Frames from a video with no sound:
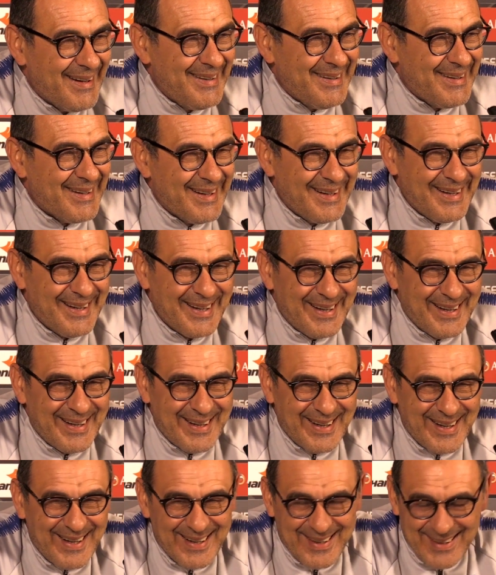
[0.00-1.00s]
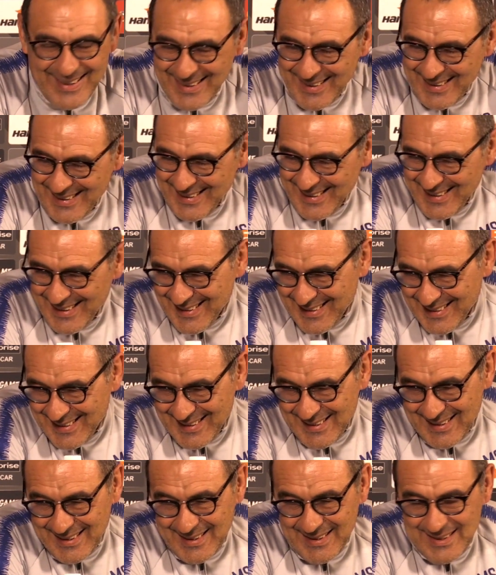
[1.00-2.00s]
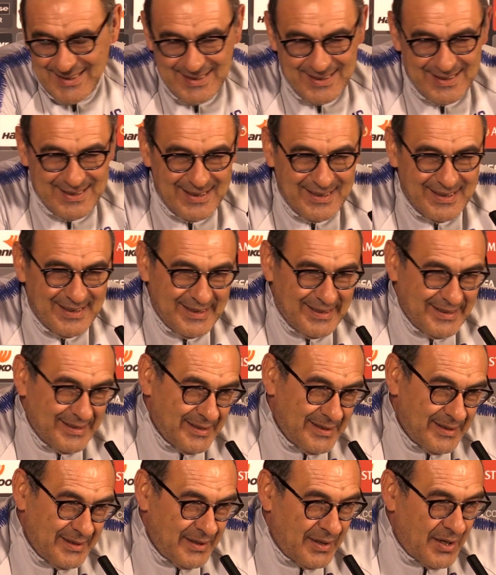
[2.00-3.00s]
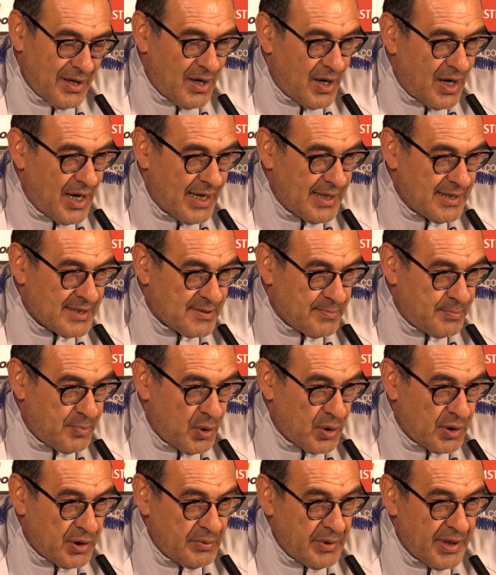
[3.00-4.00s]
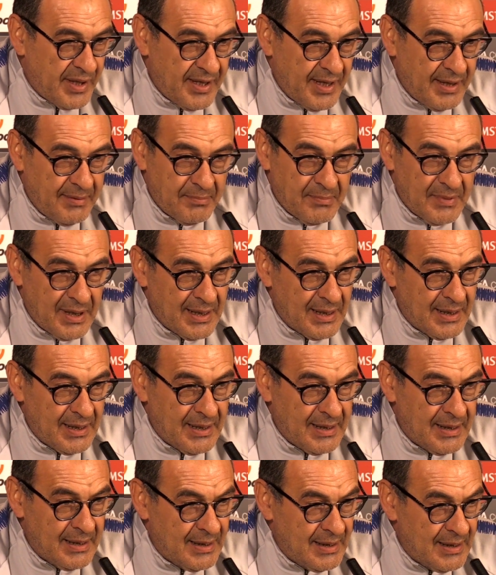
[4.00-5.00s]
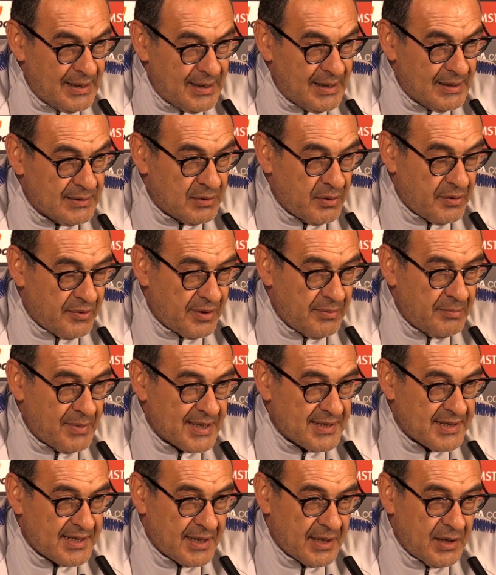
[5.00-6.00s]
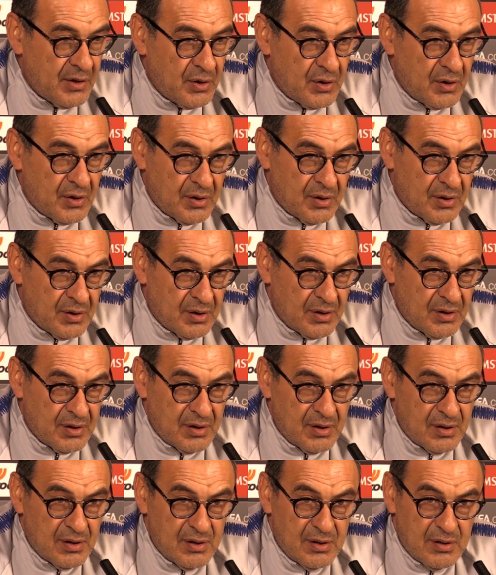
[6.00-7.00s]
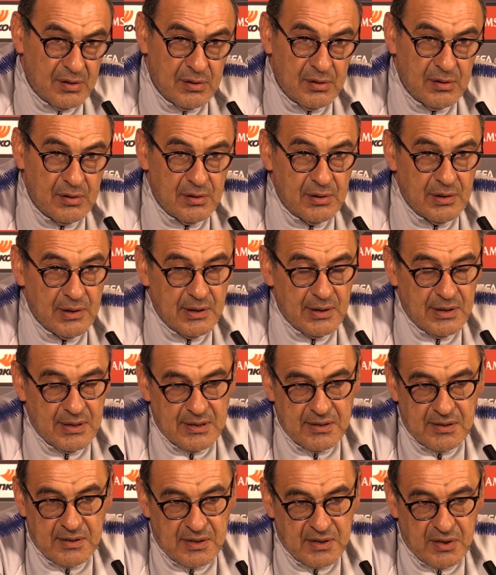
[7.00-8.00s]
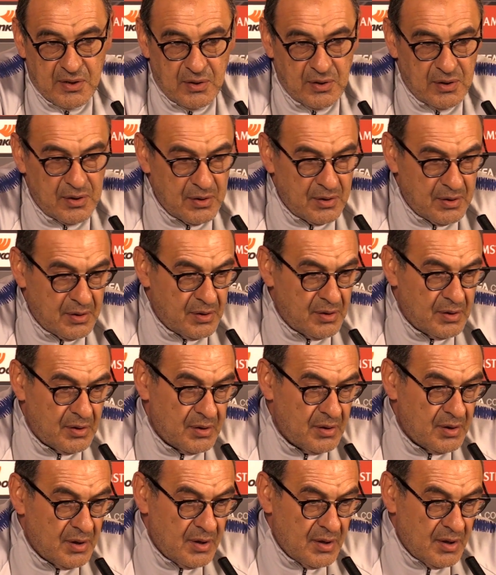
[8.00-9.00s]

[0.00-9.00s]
that all you said? That's all you said? No, I spoke with him uh, two, three months ago. So